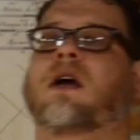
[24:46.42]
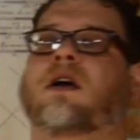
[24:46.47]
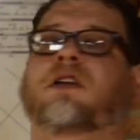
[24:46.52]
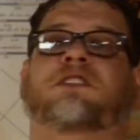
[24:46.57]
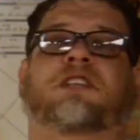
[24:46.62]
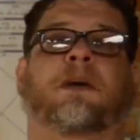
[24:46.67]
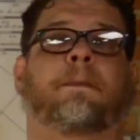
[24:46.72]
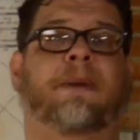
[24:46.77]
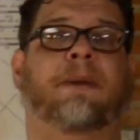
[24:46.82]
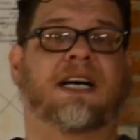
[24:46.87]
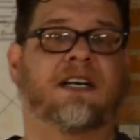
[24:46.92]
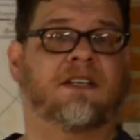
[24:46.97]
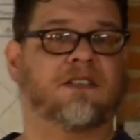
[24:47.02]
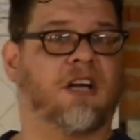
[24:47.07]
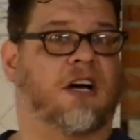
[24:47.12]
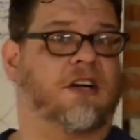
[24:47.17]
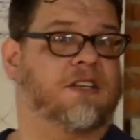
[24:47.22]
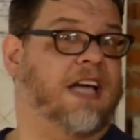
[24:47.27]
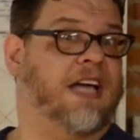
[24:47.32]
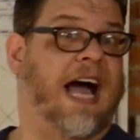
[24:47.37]
to build
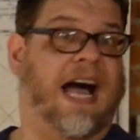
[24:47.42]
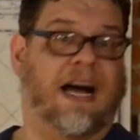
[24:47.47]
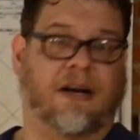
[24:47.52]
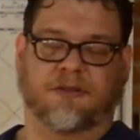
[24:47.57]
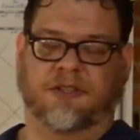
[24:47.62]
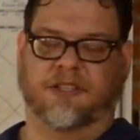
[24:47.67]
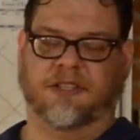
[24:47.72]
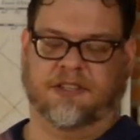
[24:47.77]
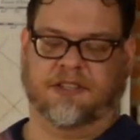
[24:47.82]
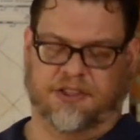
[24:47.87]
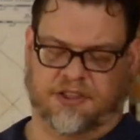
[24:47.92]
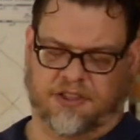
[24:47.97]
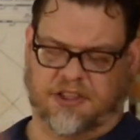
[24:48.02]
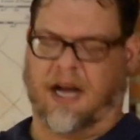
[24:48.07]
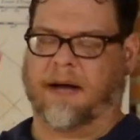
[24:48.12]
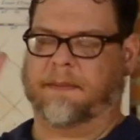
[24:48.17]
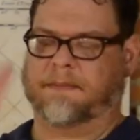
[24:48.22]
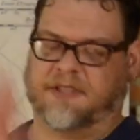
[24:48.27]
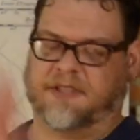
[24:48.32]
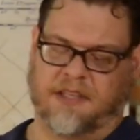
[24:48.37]
all the houses,
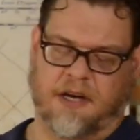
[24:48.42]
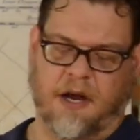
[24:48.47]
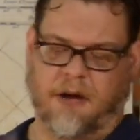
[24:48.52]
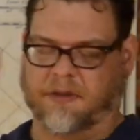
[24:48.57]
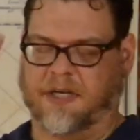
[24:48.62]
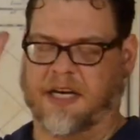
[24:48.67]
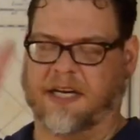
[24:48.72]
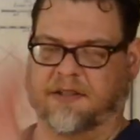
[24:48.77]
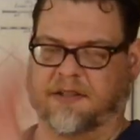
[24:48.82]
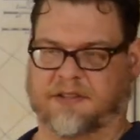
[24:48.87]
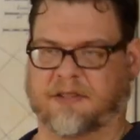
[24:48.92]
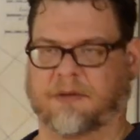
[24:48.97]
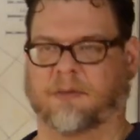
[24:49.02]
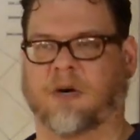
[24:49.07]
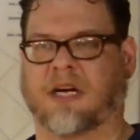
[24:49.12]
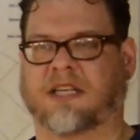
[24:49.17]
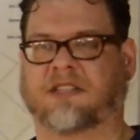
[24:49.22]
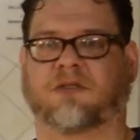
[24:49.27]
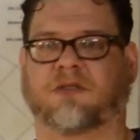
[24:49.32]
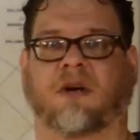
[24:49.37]
shops, and hotels and
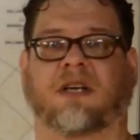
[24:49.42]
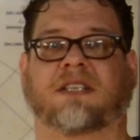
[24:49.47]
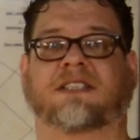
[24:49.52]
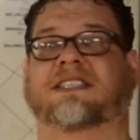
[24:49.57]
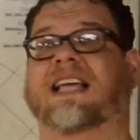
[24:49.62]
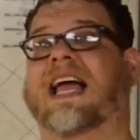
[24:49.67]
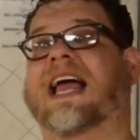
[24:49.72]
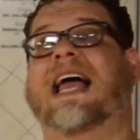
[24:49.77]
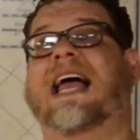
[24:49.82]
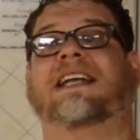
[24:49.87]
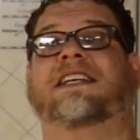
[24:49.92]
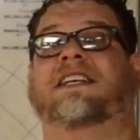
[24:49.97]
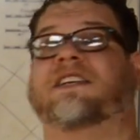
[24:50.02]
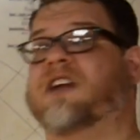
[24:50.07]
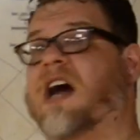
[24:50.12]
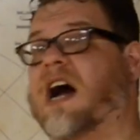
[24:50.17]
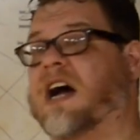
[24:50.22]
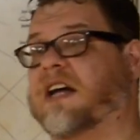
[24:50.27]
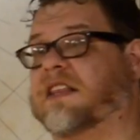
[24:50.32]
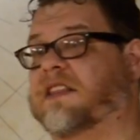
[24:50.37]
restaurants, they had to
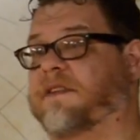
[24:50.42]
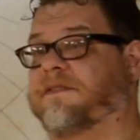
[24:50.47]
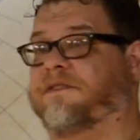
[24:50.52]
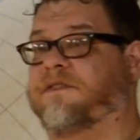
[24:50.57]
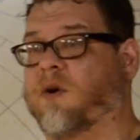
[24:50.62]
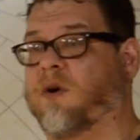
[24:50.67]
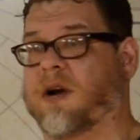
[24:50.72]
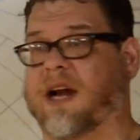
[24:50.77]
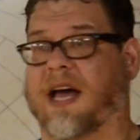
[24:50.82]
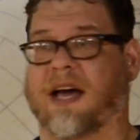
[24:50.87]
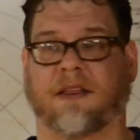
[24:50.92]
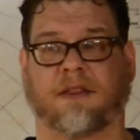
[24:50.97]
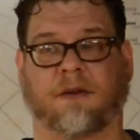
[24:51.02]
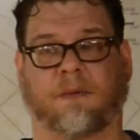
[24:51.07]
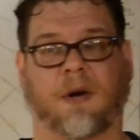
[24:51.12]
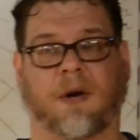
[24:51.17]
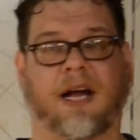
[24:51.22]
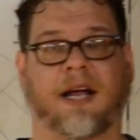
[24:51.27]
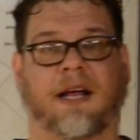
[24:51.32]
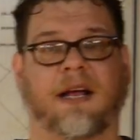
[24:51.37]
knock the fort out of
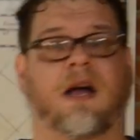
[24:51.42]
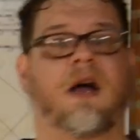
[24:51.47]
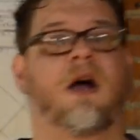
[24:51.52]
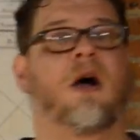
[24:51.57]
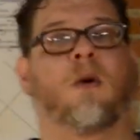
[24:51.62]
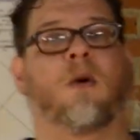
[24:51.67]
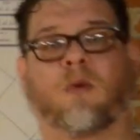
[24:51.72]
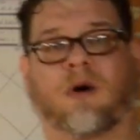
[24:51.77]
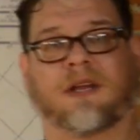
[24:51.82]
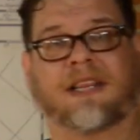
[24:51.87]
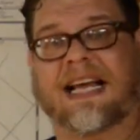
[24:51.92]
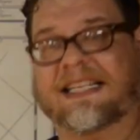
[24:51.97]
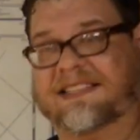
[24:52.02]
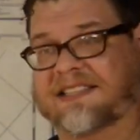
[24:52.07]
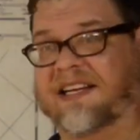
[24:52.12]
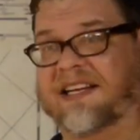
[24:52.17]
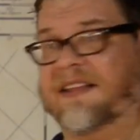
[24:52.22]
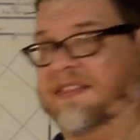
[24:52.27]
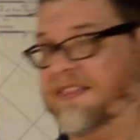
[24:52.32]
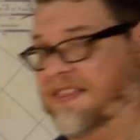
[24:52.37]
the way. Well,
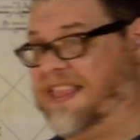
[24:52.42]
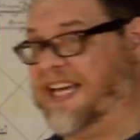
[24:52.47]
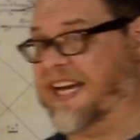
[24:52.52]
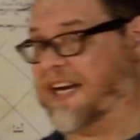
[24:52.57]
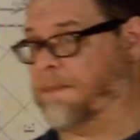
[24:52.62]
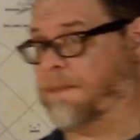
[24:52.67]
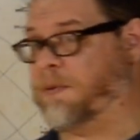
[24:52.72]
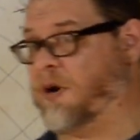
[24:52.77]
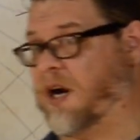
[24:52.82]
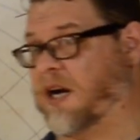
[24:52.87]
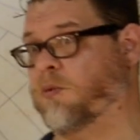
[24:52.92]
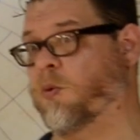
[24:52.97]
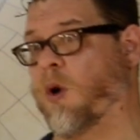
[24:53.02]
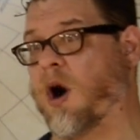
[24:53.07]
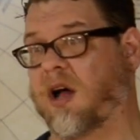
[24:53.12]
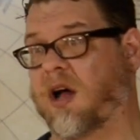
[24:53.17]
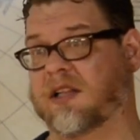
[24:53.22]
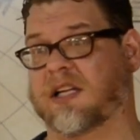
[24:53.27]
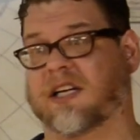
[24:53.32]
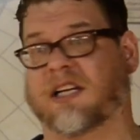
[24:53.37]
that's a thick brick
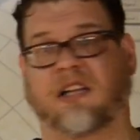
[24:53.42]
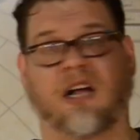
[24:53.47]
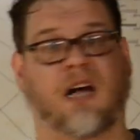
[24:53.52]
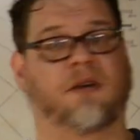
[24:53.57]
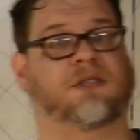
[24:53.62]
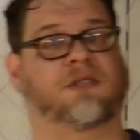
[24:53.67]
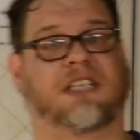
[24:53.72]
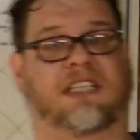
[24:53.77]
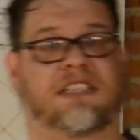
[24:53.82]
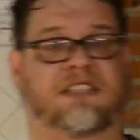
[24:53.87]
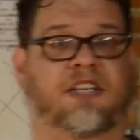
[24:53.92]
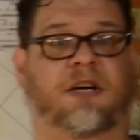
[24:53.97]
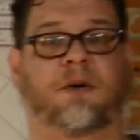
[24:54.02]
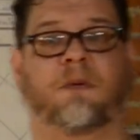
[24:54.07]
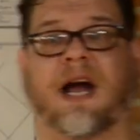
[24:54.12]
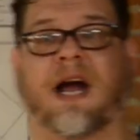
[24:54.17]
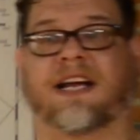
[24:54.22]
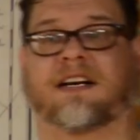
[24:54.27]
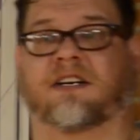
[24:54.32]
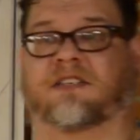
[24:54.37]
wall enclosing
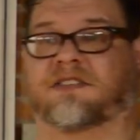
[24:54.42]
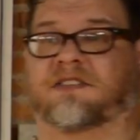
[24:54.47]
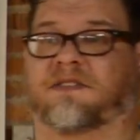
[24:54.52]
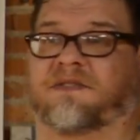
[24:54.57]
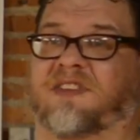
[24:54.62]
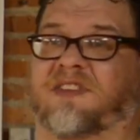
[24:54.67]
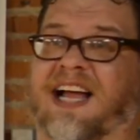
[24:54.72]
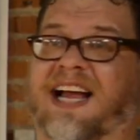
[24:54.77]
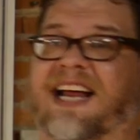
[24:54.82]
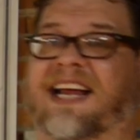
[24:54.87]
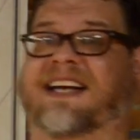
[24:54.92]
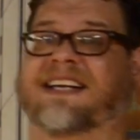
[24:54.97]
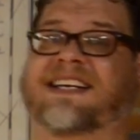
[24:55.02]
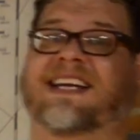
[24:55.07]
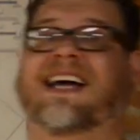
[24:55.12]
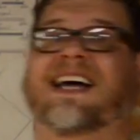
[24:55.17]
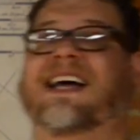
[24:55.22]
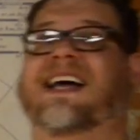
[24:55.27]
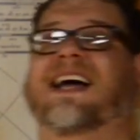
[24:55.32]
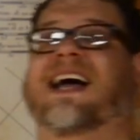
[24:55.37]
2 acres of land.
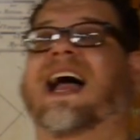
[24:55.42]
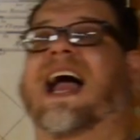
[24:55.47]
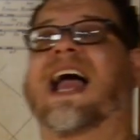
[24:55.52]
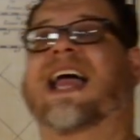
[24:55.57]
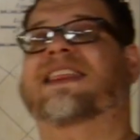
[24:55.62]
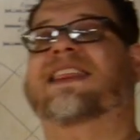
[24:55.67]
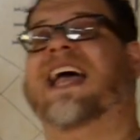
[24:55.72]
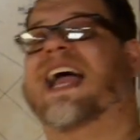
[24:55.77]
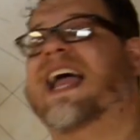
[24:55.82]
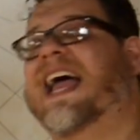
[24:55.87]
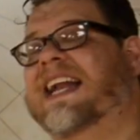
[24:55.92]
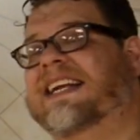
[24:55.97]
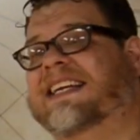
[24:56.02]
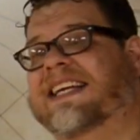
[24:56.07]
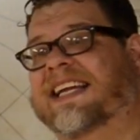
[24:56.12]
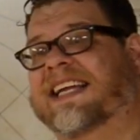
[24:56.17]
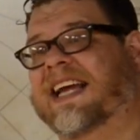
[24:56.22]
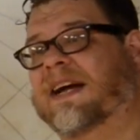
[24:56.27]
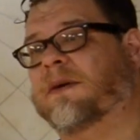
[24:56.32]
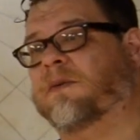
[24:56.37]
And they had
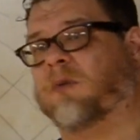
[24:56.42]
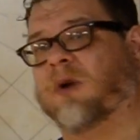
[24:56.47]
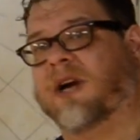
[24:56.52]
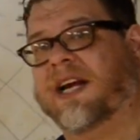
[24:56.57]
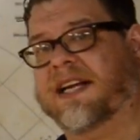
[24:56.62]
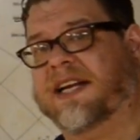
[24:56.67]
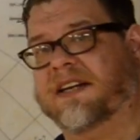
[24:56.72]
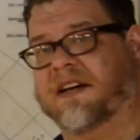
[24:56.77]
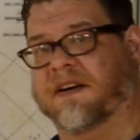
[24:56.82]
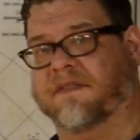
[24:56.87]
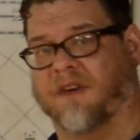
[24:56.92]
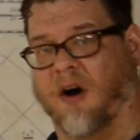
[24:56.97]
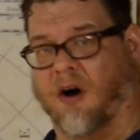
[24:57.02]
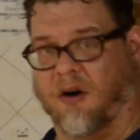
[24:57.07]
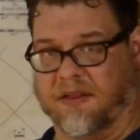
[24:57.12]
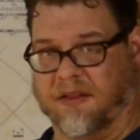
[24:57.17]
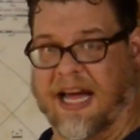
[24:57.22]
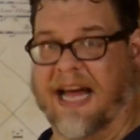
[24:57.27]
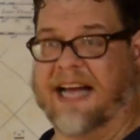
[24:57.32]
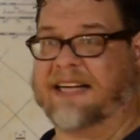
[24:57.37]
to get rid of
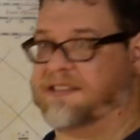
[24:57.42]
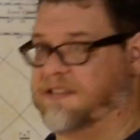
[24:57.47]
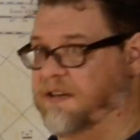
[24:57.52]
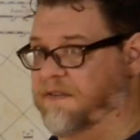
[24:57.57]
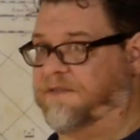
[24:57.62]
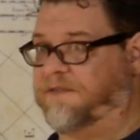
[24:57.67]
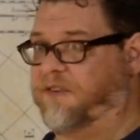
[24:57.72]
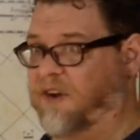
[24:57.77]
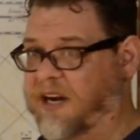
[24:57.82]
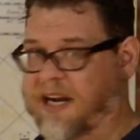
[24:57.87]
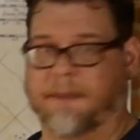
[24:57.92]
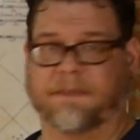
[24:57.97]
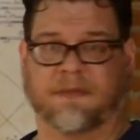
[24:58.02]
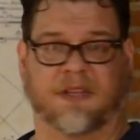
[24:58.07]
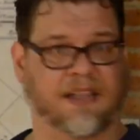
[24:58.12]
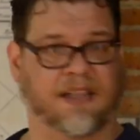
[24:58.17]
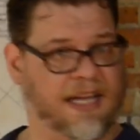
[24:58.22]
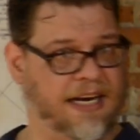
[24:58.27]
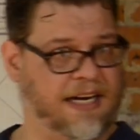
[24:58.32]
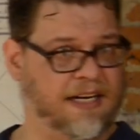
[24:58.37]
all that to free up
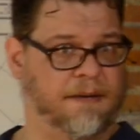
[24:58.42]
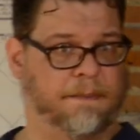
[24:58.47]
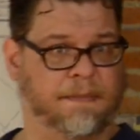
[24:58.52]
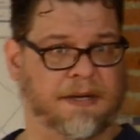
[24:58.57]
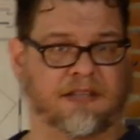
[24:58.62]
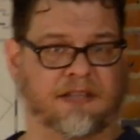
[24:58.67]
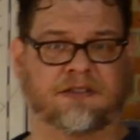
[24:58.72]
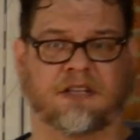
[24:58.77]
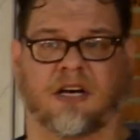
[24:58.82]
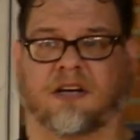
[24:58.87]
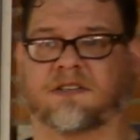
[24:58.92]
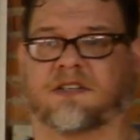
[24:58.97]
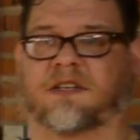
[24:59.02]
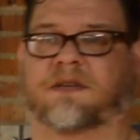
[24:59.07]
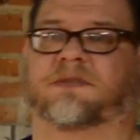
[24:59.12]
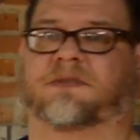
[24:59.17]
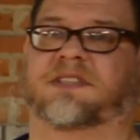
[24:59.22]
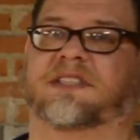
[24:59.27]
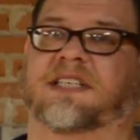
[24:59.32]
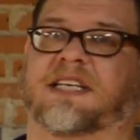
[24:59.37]
the land to build all
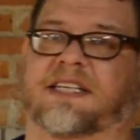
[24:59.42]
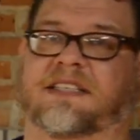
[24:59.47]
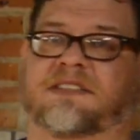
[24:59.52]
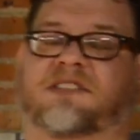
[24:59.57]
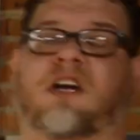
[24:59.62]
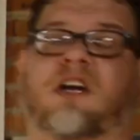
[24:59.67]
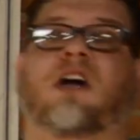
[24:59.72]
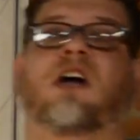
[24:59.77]
those things.